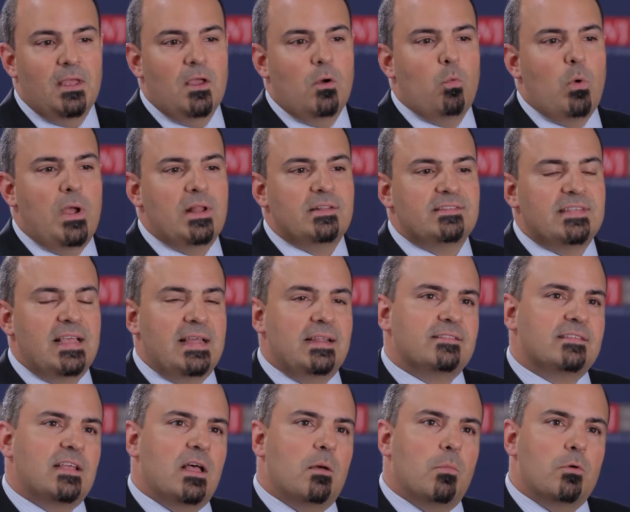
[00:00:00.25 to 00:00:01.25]
When
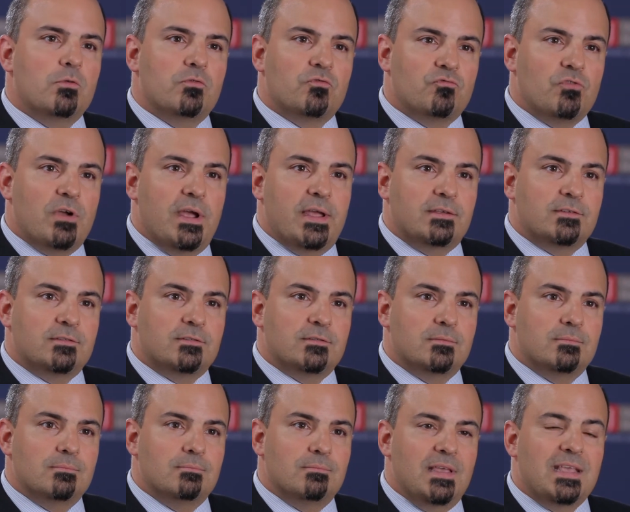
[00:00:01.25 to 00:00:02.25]
tennis elbow strikes,
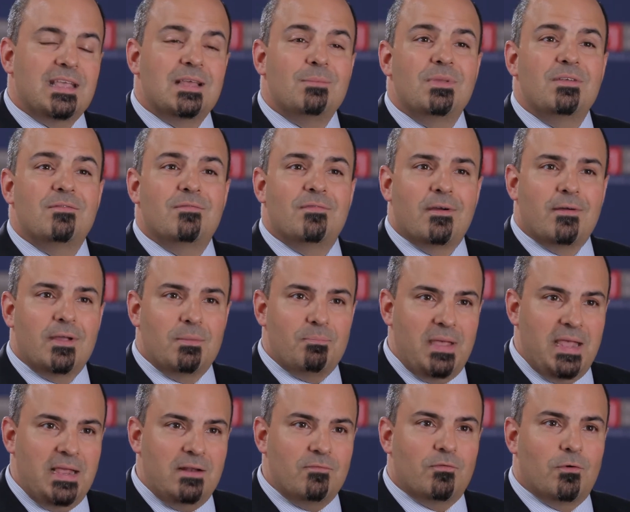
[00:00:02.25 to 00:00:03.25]
it can be very
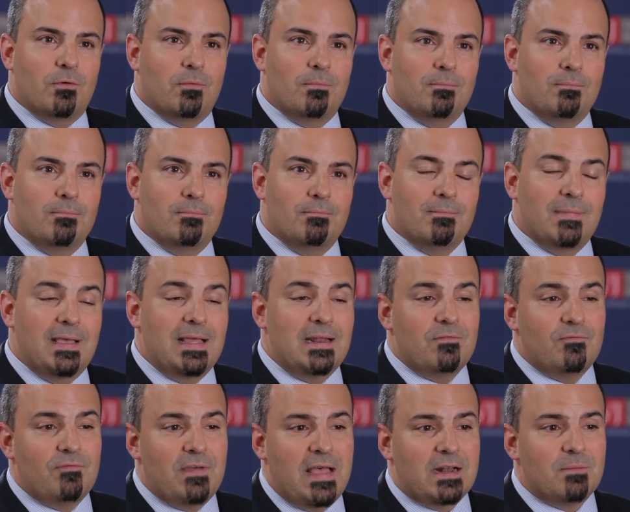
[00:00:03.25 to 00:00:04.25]
painful. And in
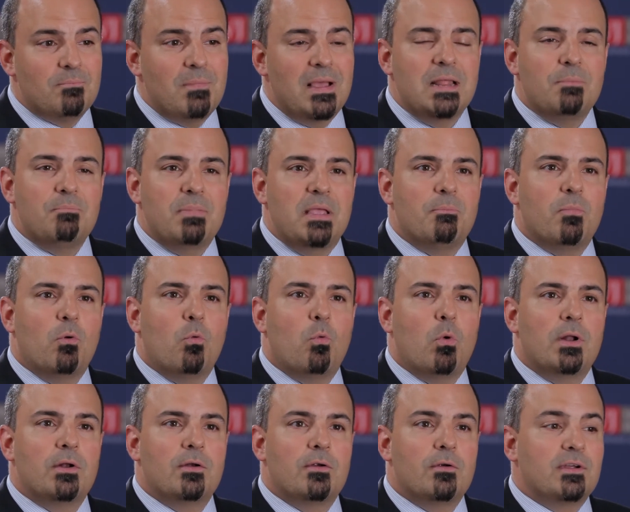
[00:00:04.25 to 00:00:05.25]
fact, many people
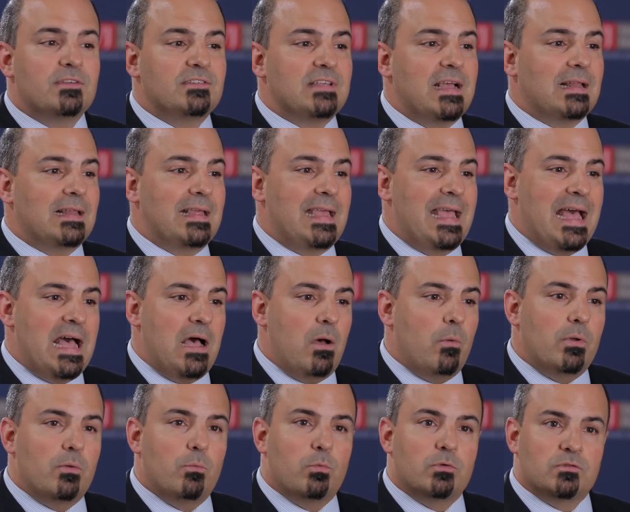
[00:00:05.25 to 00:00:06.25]
wonder exactly how
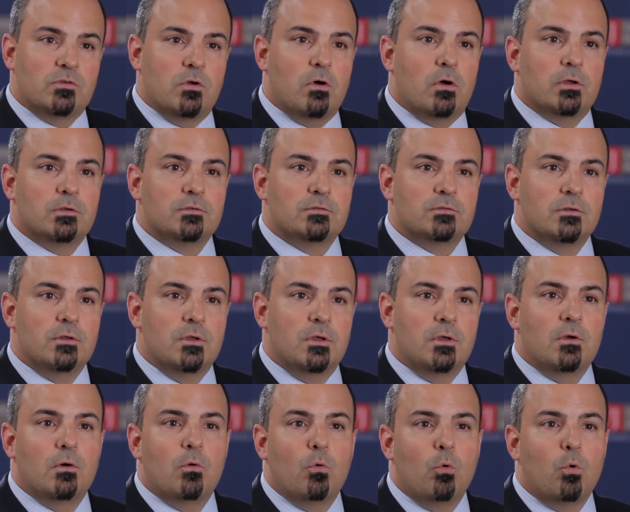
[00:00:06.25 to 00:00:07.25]
it was caused
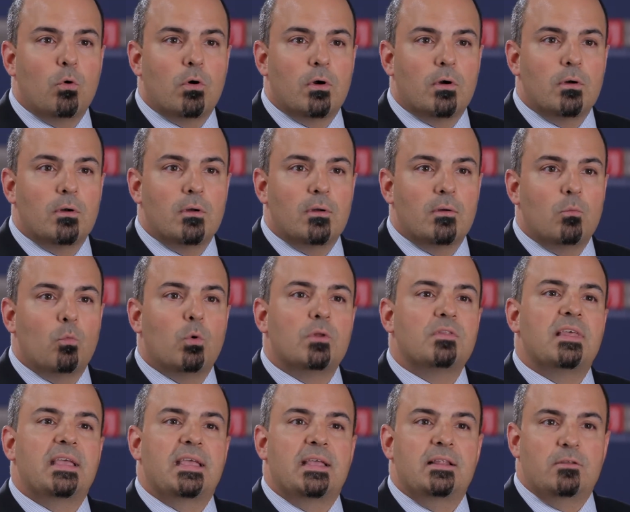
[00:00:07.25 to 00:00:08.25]
or what
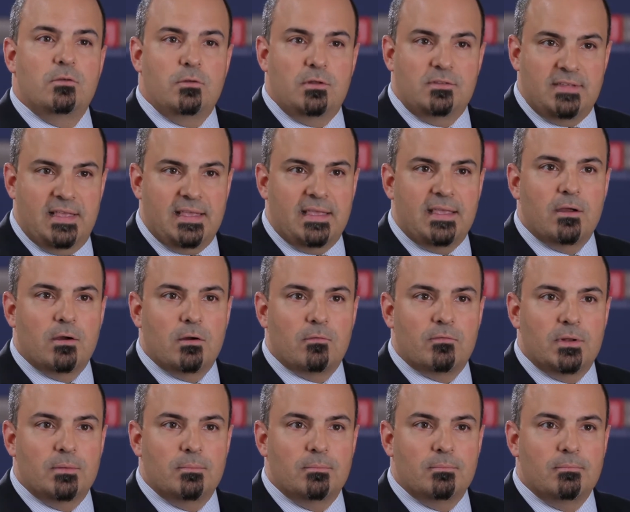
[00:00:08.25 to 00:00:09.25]
they can do to take care of
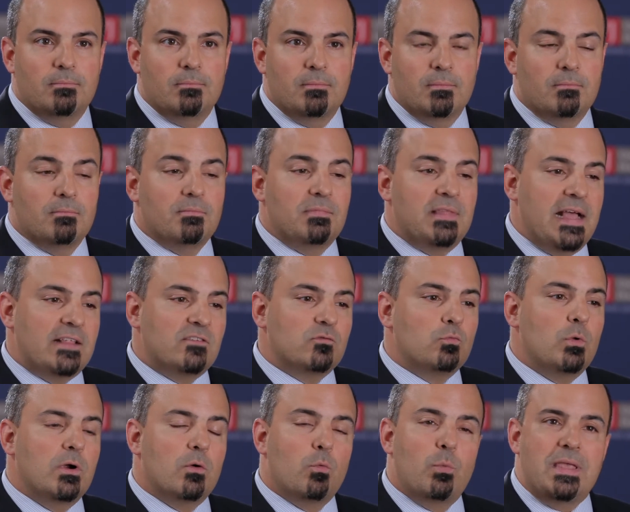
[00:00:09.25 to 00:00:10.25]
it. That's
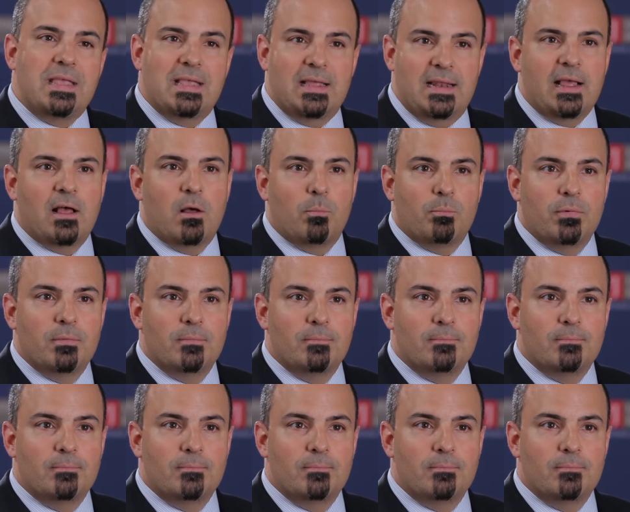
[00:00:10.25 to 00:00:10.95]
where we can help.